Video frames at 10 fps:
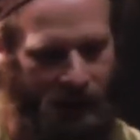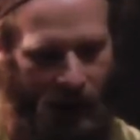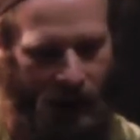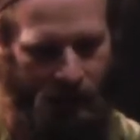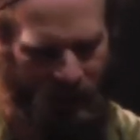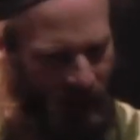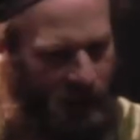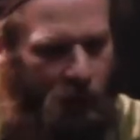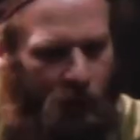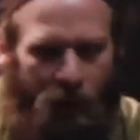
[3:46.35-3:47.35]
um, they
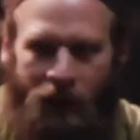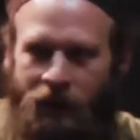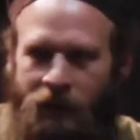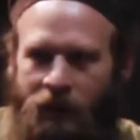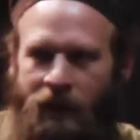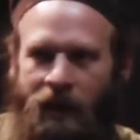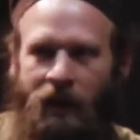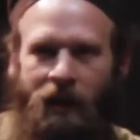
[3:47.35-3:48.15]
said, well, what are you doing here?